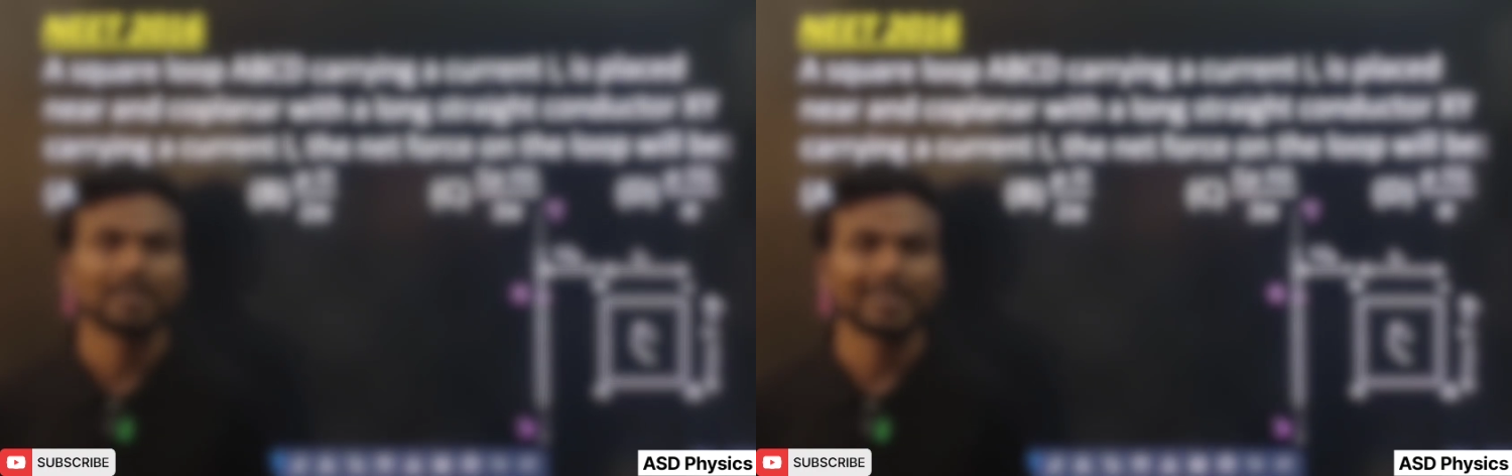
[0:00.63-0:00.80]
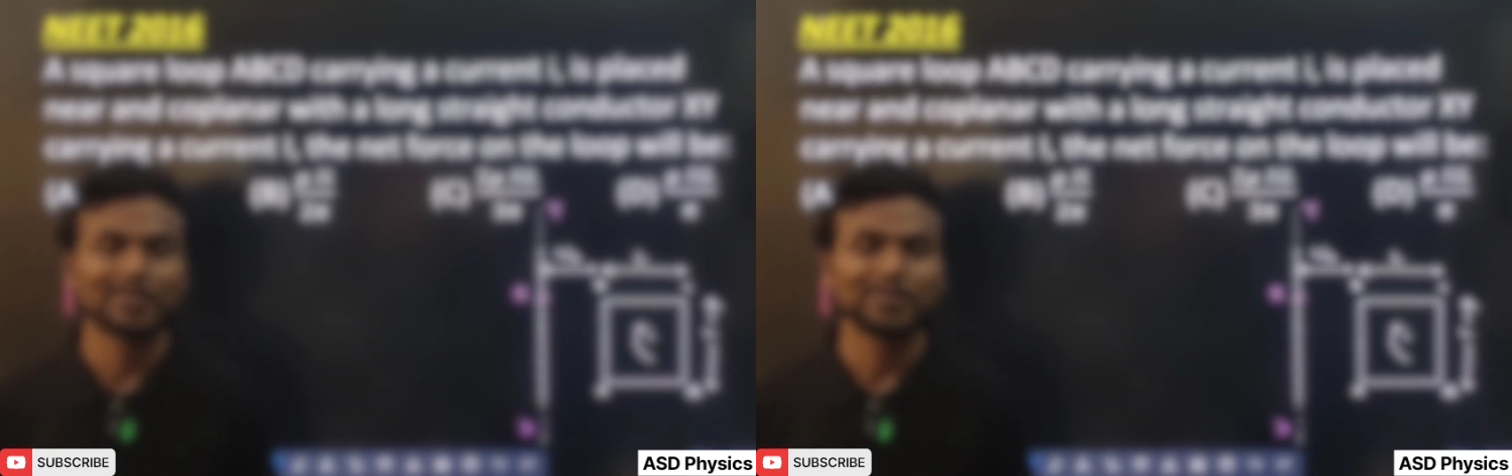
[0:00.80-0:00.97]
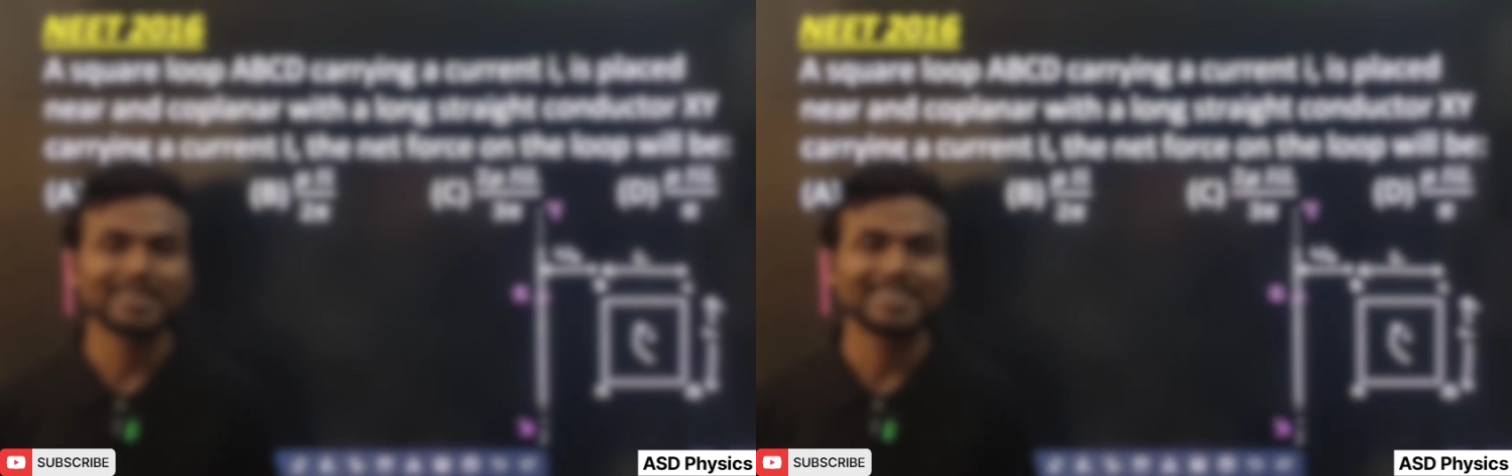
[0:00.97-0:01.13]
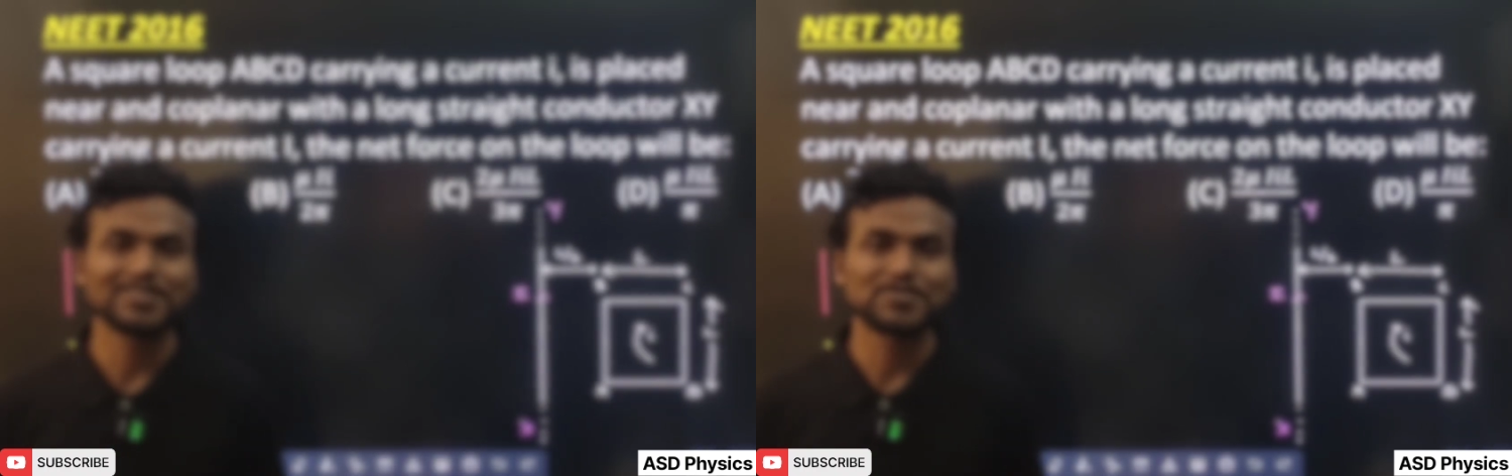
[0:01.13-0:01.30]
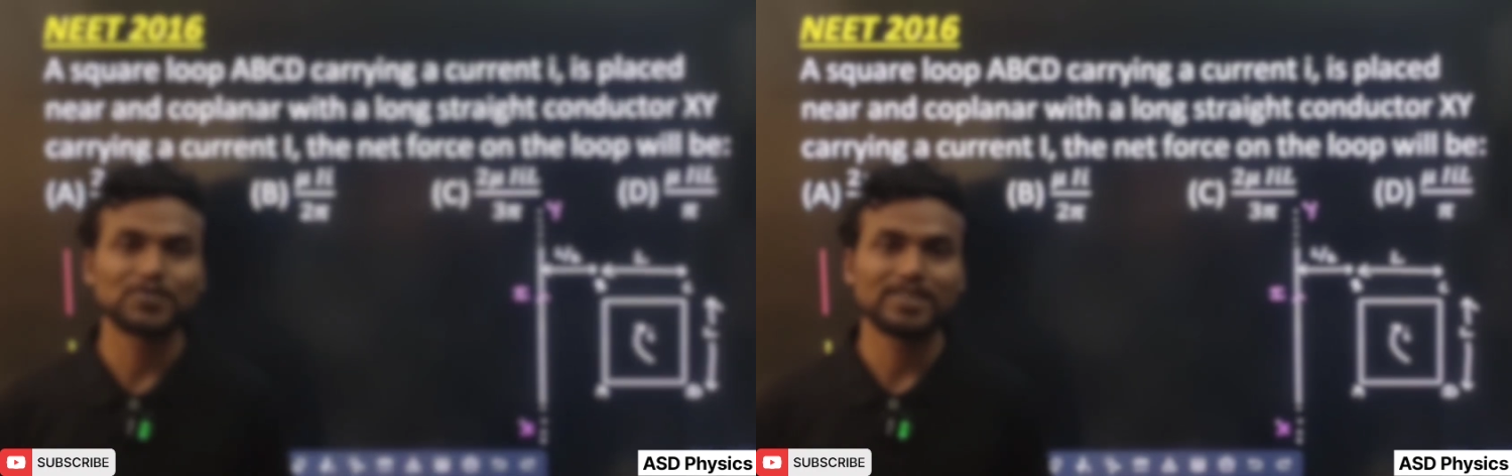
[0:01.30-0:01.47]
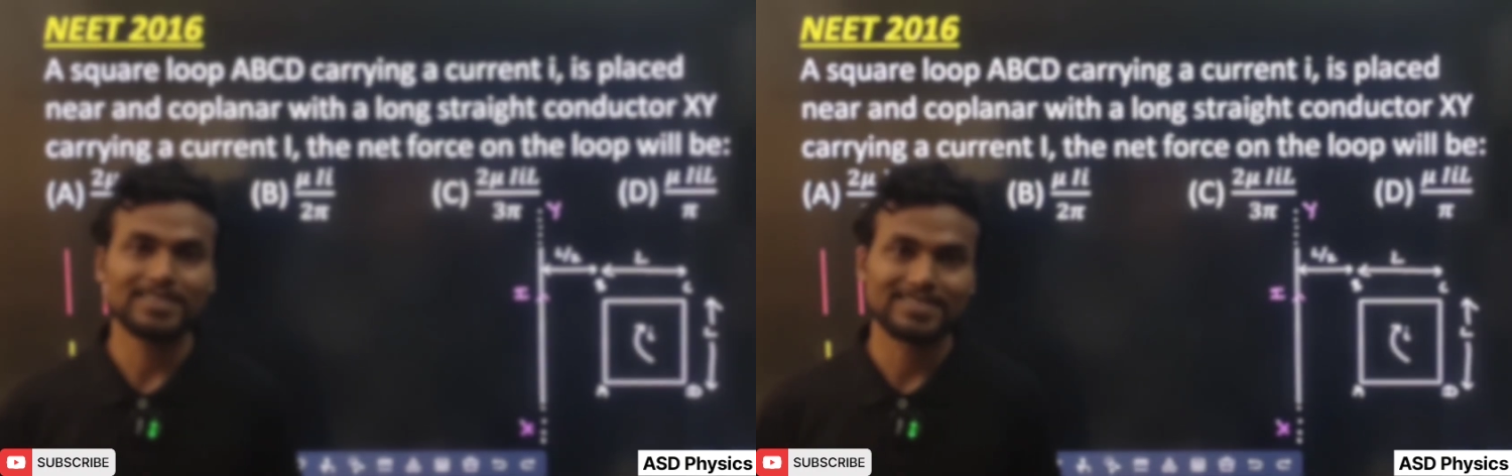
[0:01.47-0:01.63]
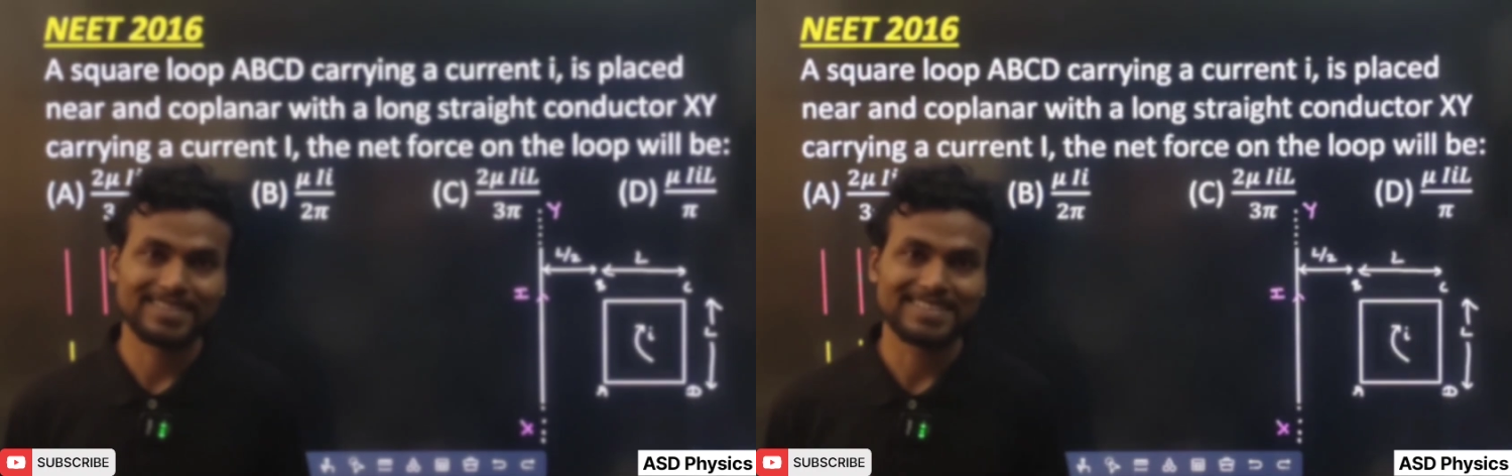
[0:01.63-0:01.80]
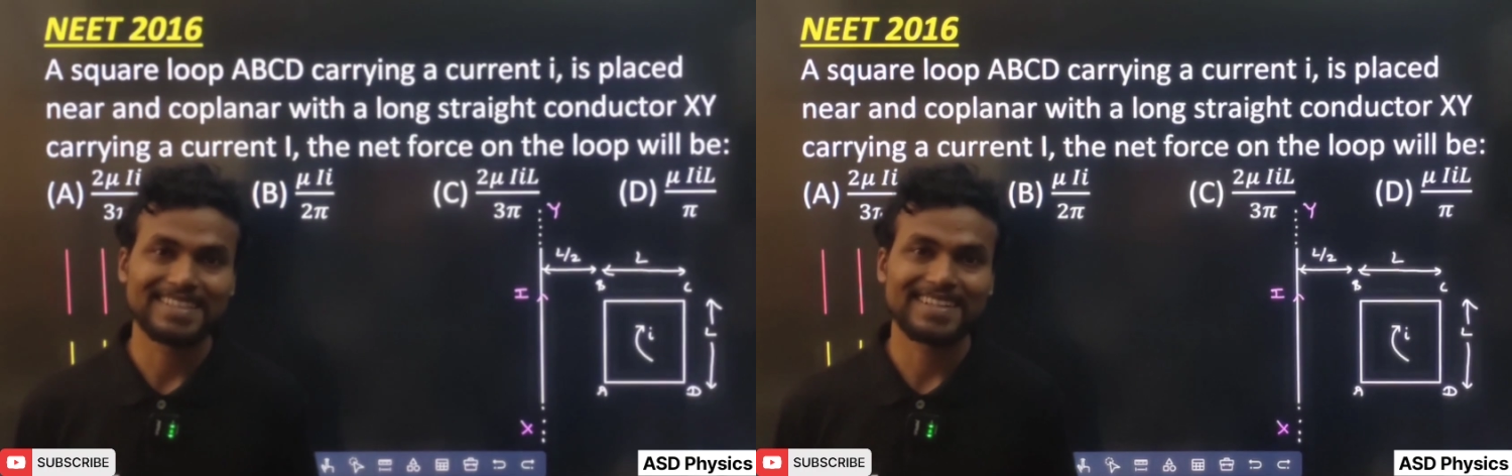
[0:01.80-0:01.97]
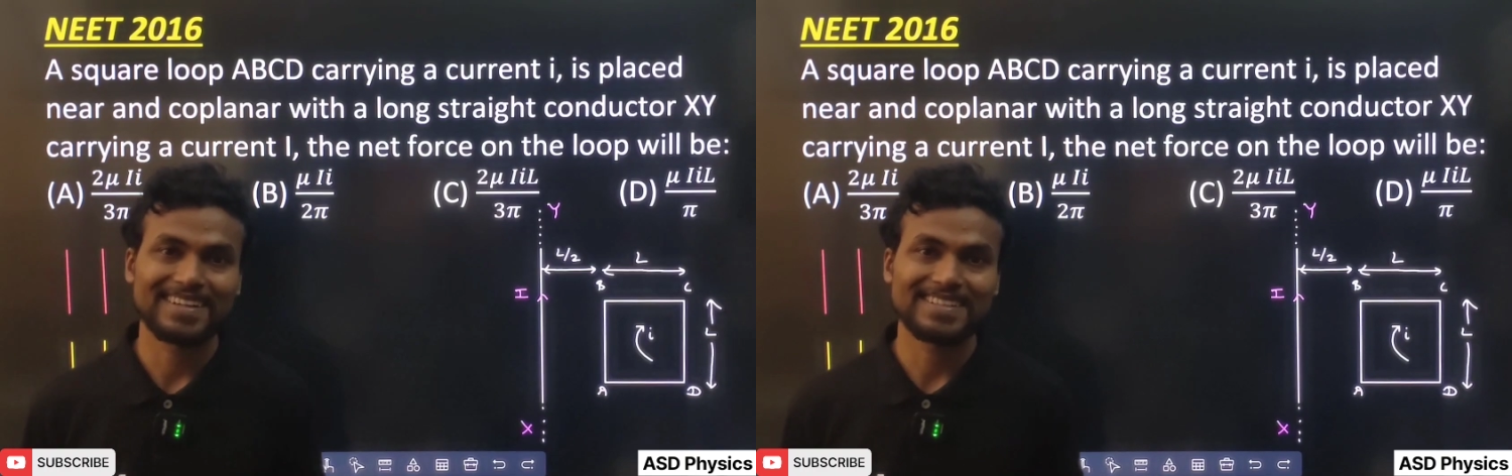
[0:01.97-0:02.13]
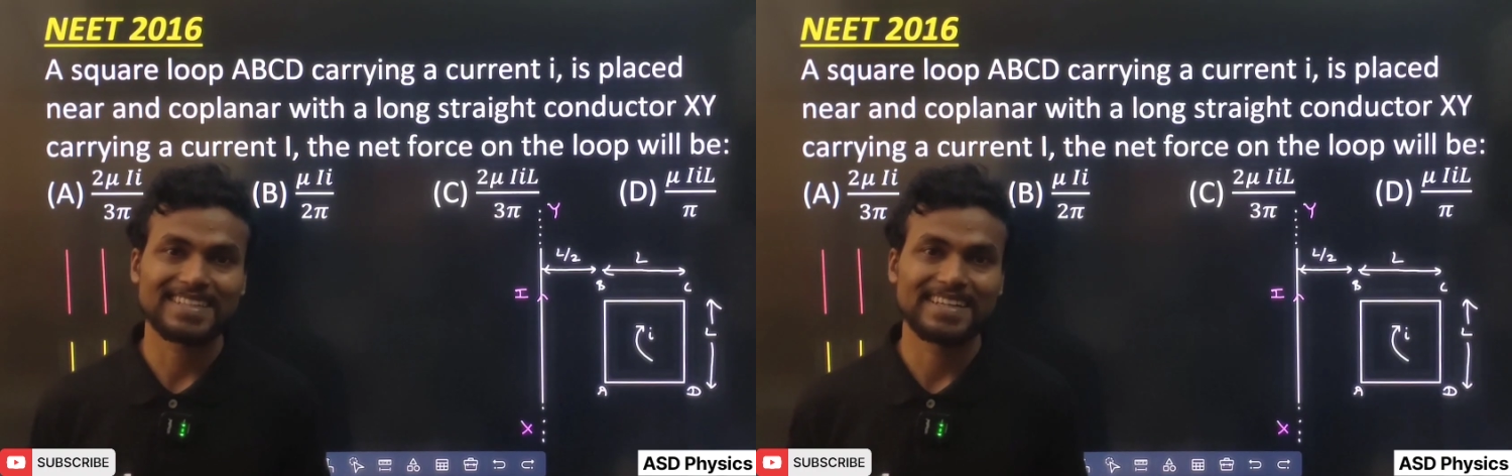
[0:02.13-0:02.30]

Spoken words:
Hello my dear students, this is your class